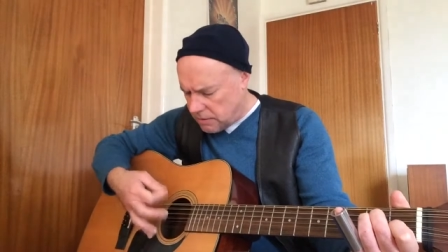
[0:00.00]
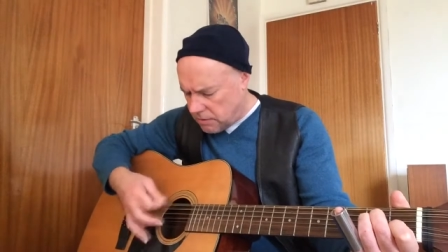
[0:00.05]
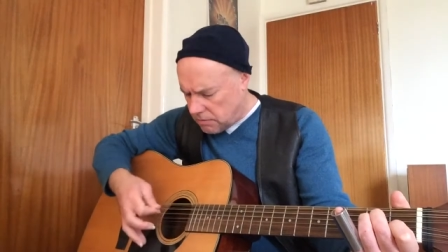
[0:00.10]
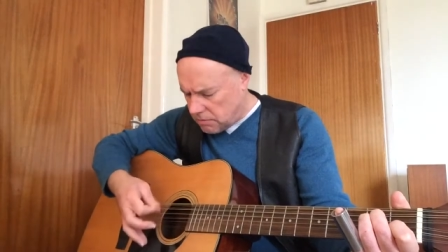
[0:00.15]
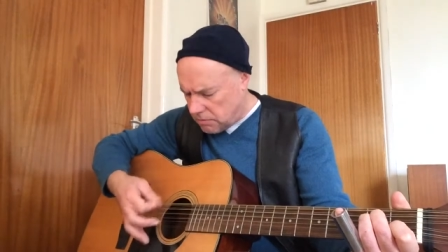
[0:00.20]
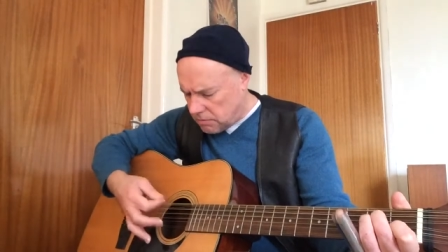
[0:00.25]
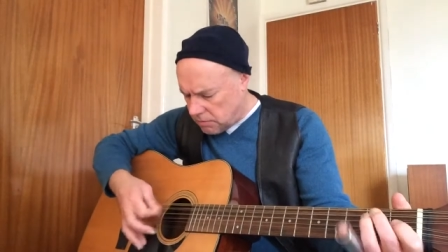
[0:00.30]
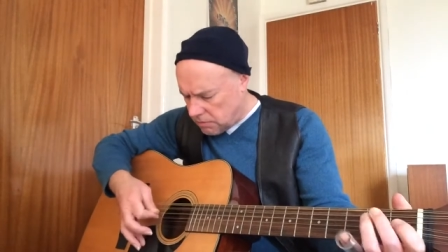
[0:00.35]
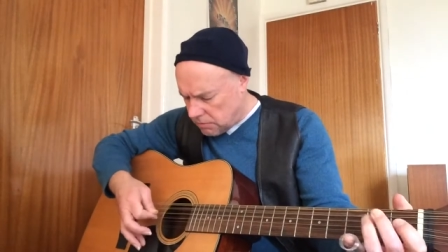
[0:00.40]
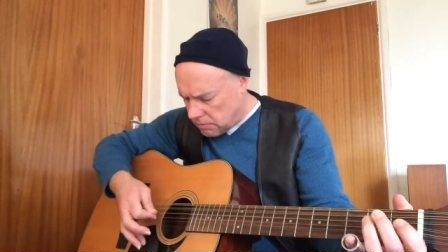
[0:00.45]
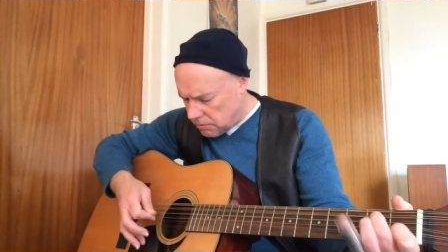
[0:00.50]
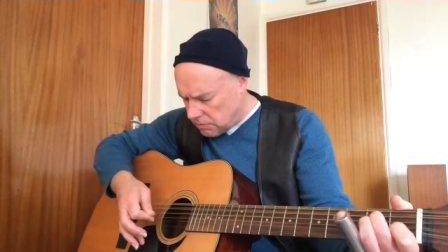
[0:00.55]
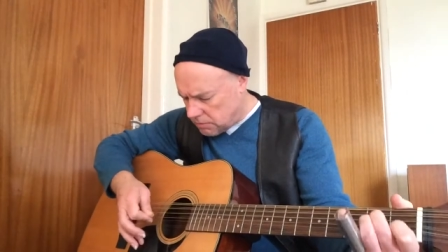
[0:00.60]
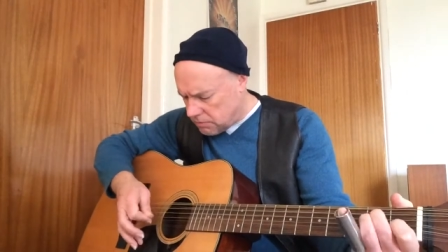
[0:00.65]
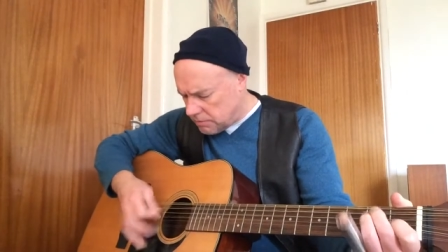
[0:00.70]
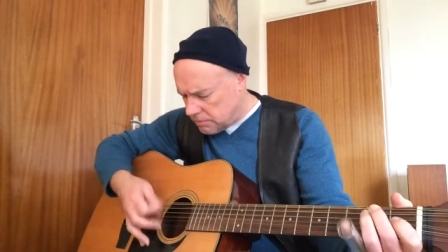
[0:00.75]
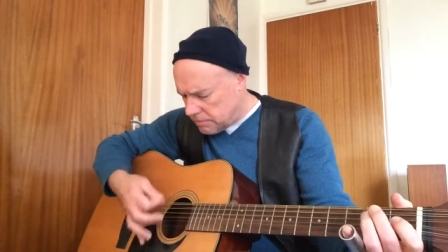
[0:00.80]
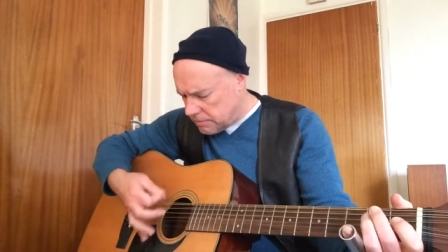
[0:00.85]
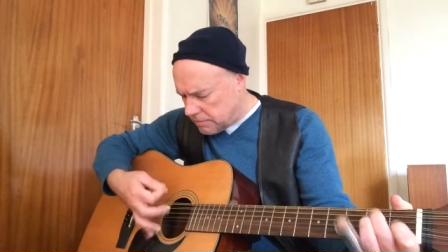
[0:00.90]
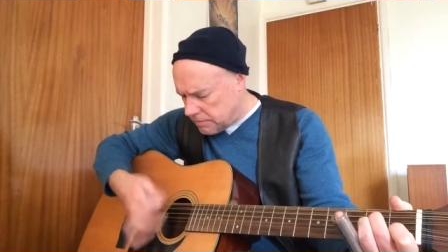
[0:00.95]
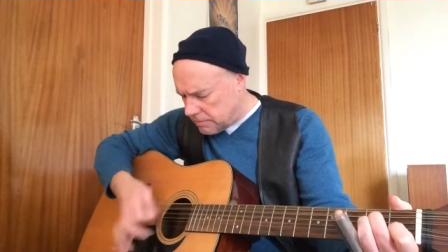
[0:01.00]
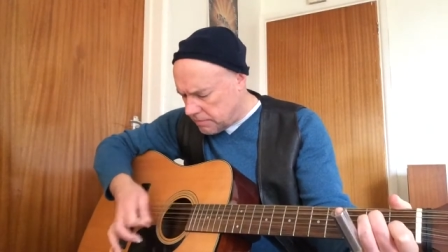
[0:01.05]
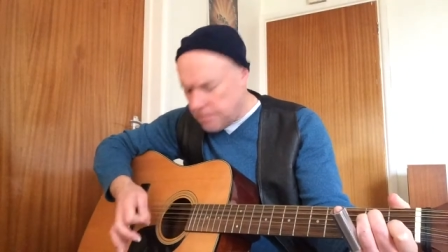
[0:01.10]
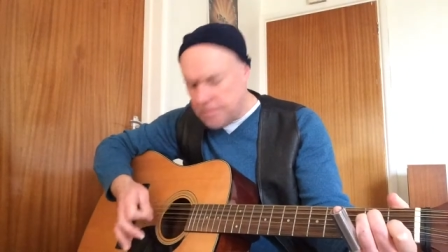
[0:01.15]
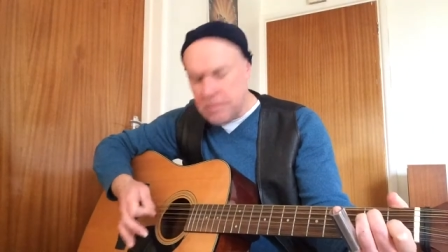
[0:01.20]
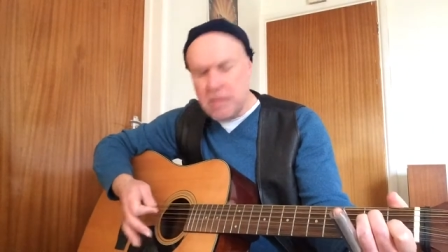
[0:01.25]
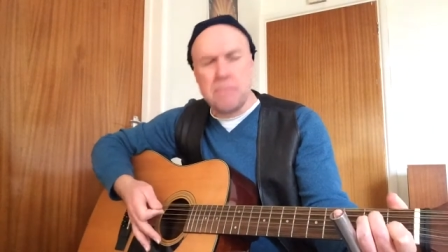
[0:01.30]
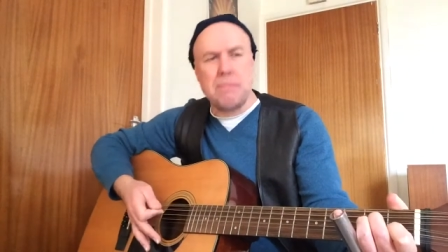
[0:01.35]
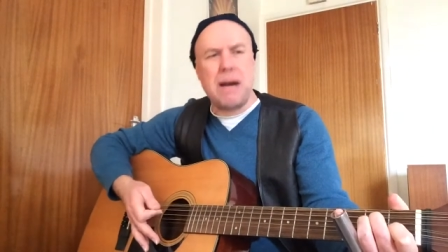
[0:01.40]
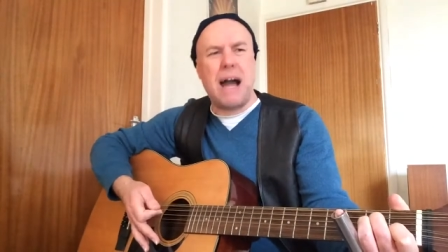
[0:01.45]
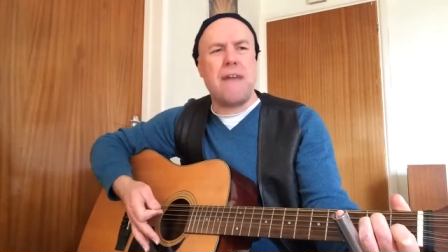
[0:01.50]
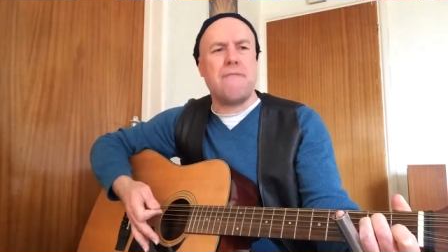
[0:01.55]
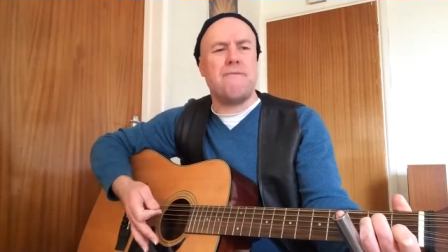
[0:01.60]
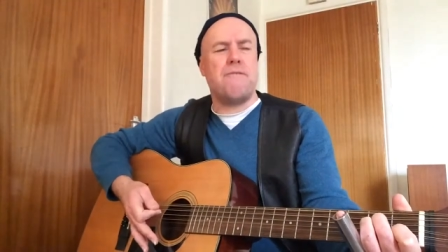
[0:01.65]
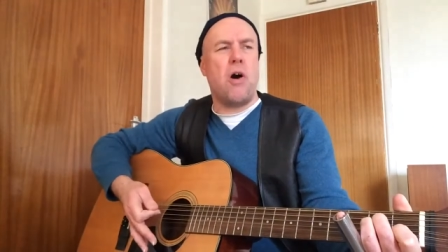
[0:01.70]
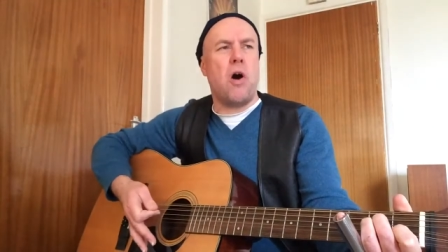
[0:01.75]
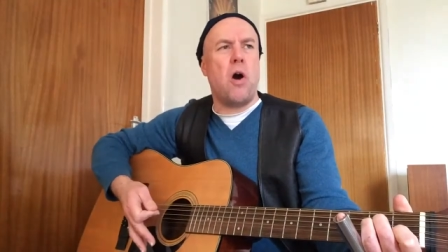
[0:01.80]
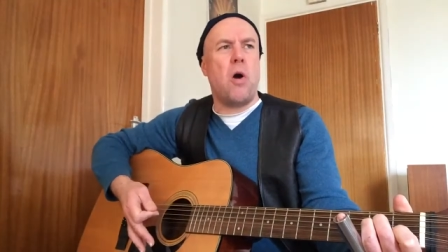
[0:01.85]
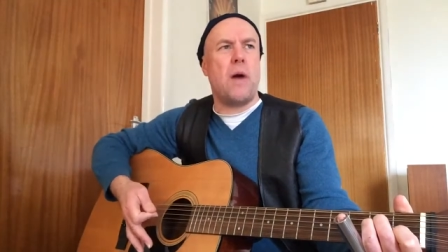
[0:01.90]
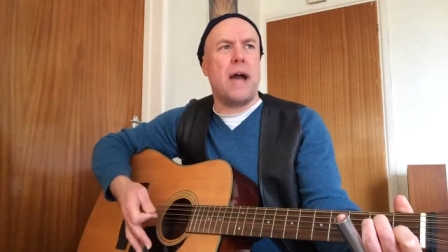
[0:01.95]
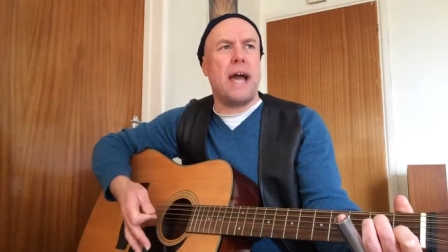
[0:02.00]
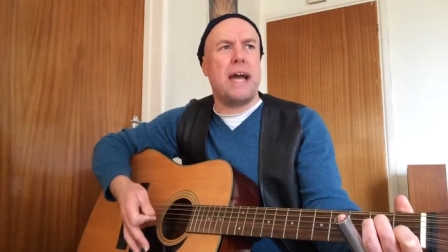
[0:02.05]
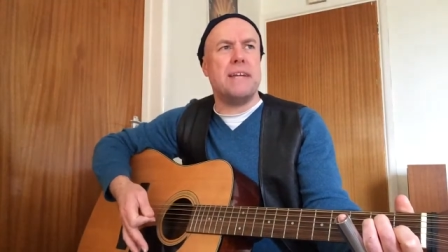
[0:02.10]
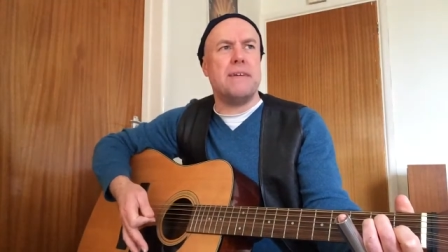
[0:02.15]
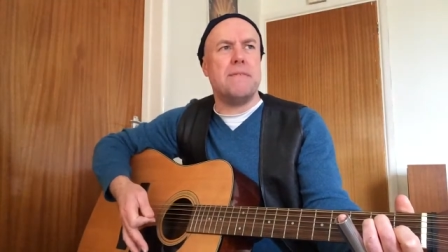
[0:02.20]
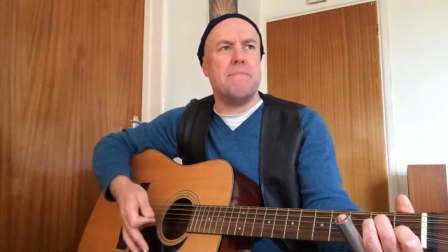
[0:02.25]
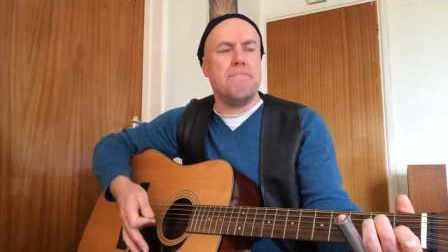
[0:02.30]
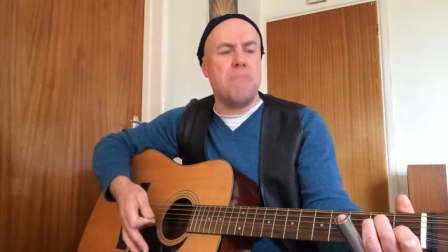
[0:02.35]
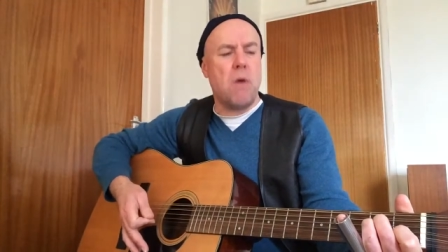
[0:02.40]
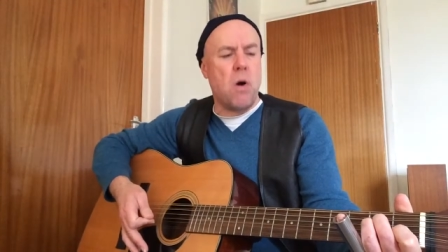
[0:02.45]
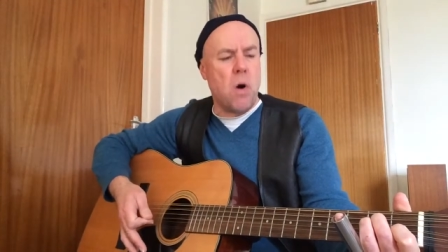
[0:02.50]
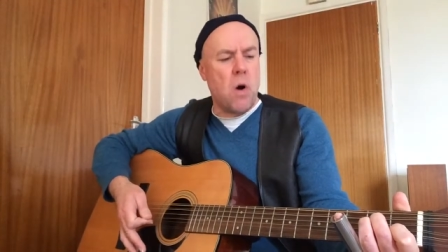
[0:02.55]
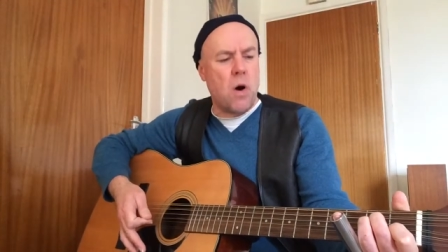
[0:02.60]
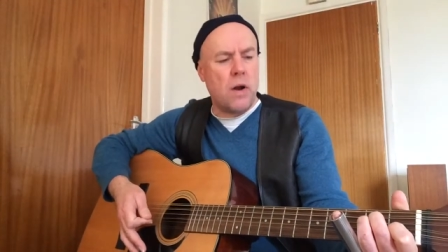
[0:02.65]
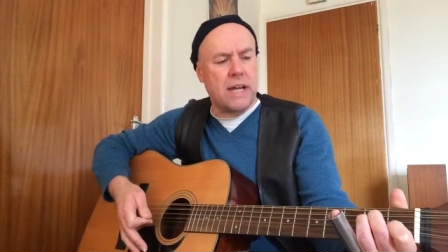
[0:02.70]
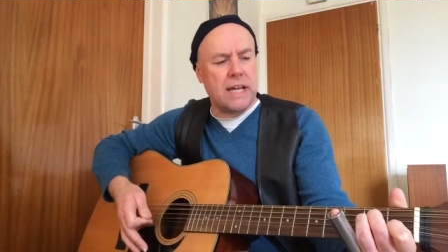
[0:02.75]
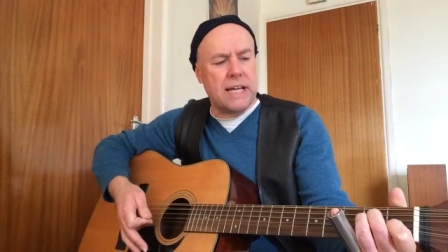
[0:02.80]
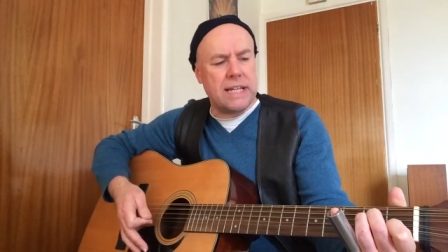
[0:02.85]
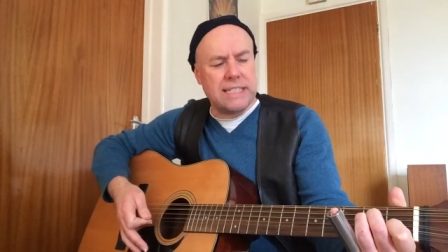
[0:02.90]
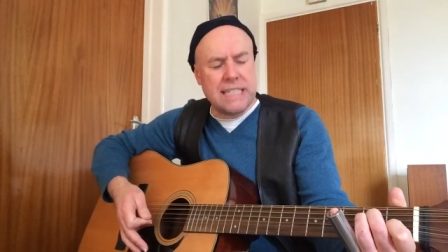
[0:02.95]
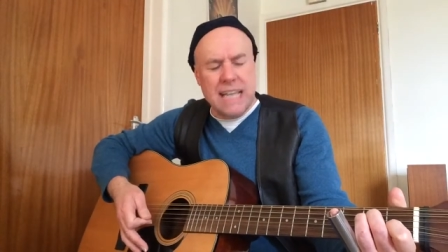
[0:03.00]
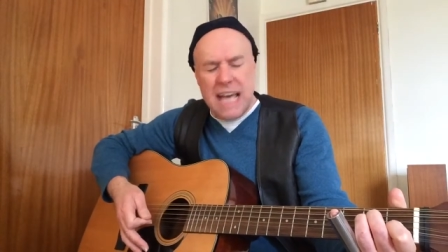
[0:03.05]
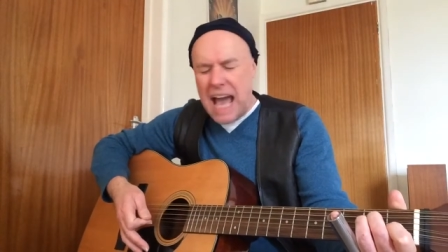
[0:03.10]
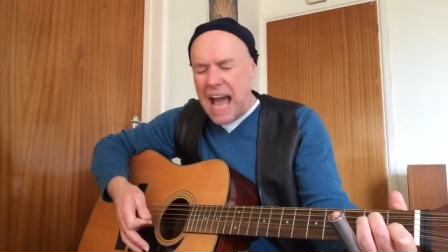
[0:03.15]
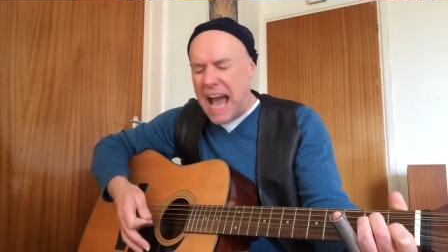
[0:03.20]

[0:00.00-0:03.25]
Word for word: By four in the morning,